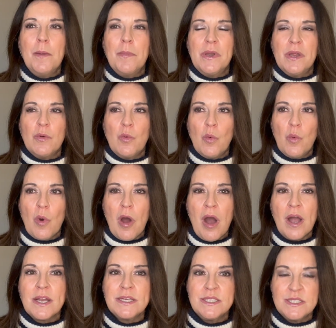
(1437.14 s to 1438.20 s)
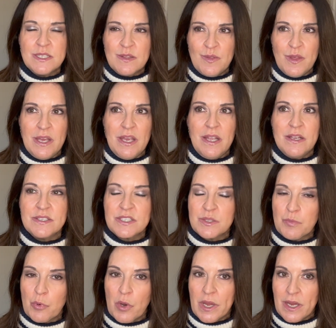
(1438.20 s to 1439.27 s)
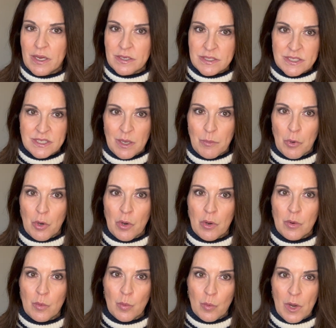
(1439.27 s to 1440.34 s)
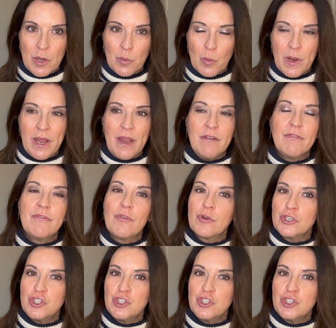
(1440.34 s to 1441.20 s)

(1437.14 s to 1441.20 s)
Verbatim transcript: but it walked the spring summer runway for